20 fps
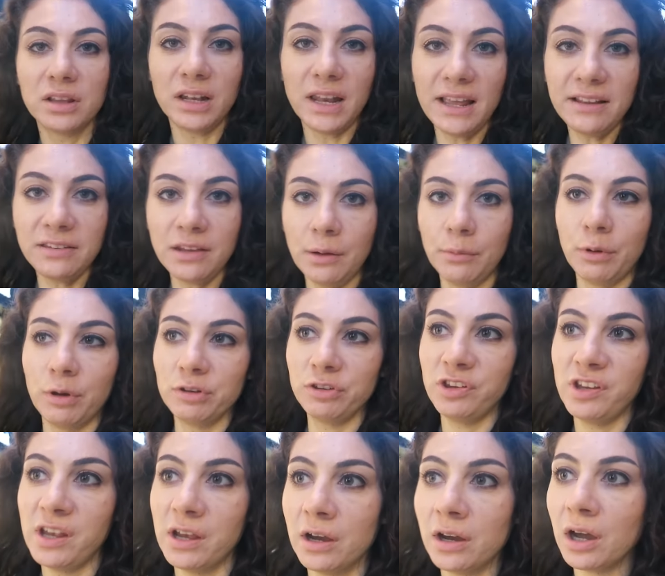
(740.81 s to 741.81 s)
The last time I
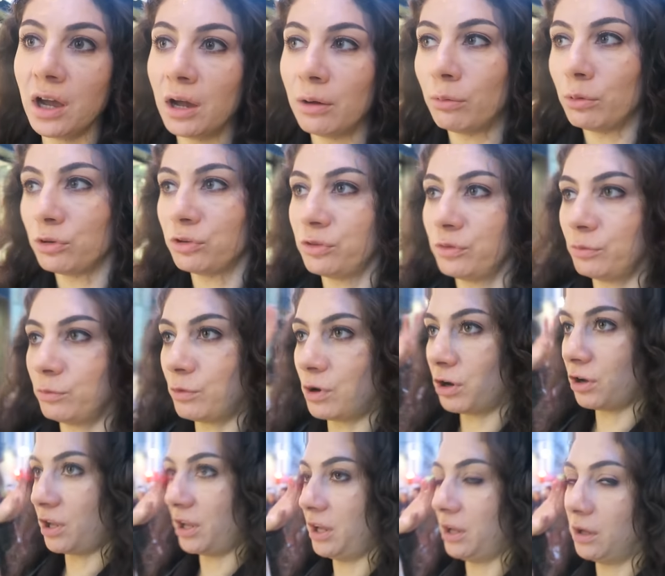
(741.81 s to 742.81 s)
was here, I was
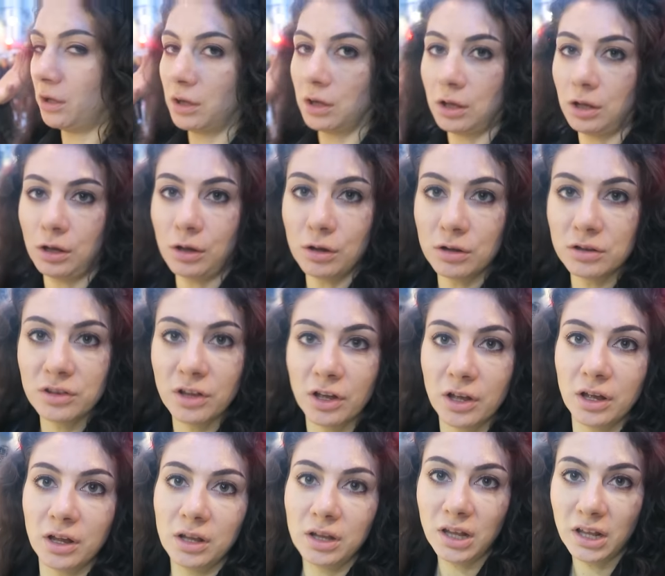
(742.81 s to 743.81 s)
walking along
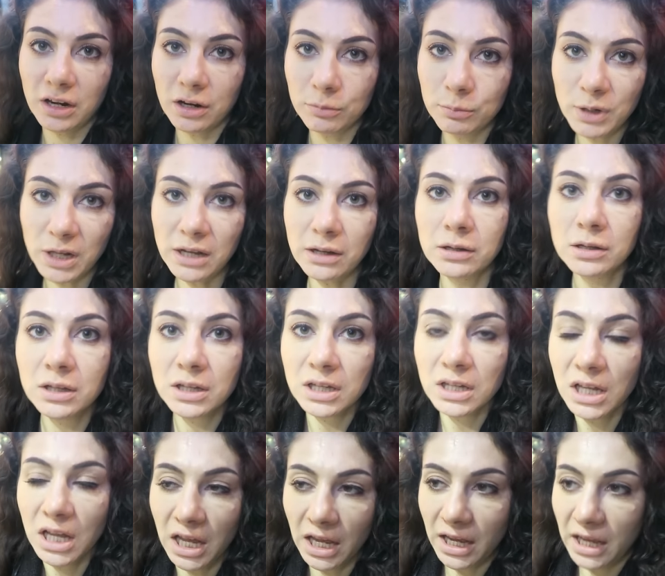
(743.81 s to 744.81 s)
the La Rambla
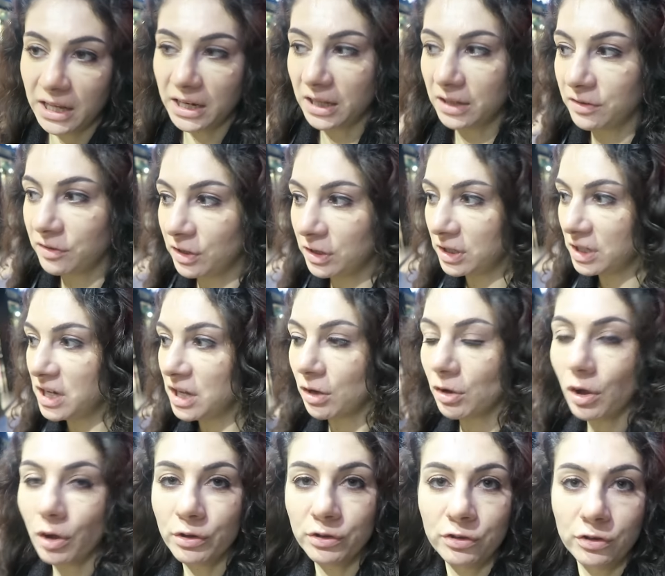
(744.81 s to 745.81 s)
and then suddenly you
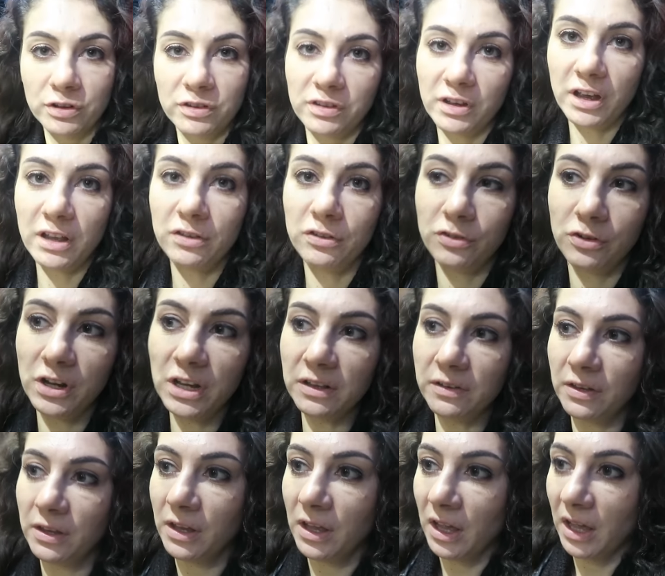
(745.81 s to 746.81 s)
go into a side street
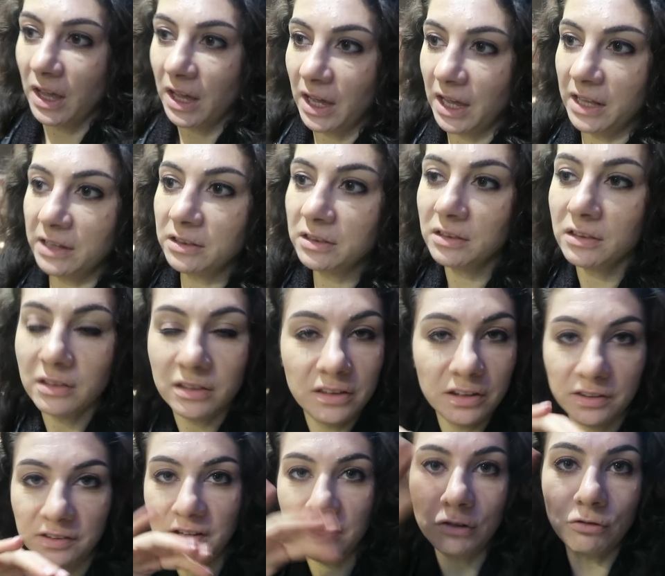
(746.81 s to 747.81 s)
and
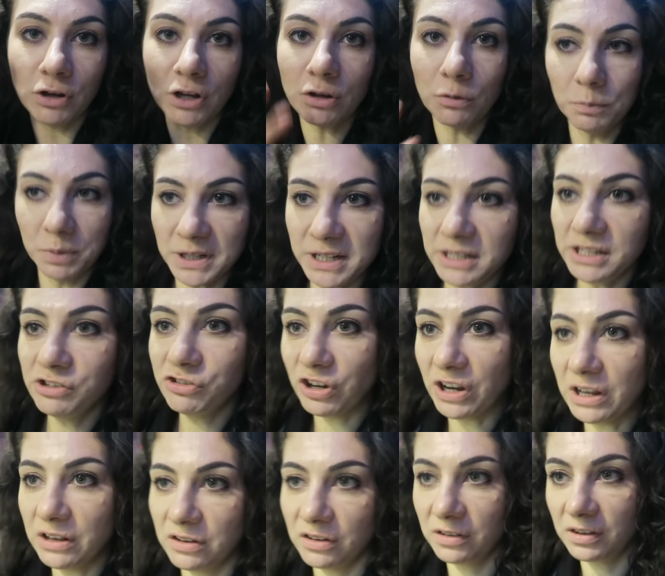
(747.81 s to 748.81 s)
the scenery completely
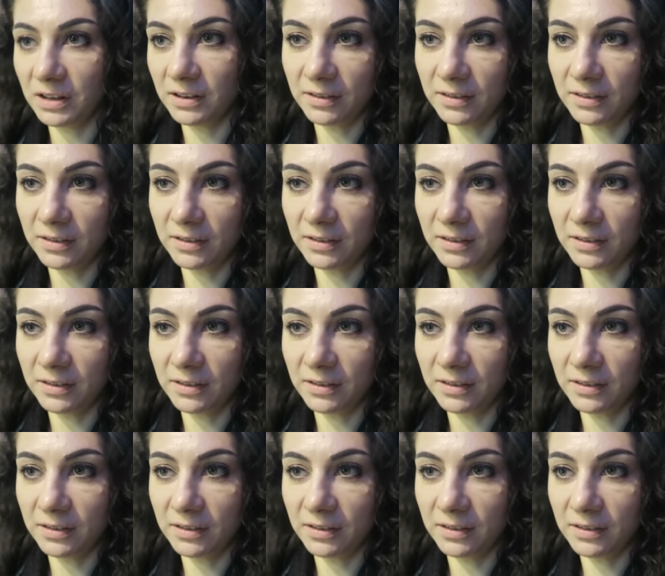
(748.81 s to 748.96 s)
changes.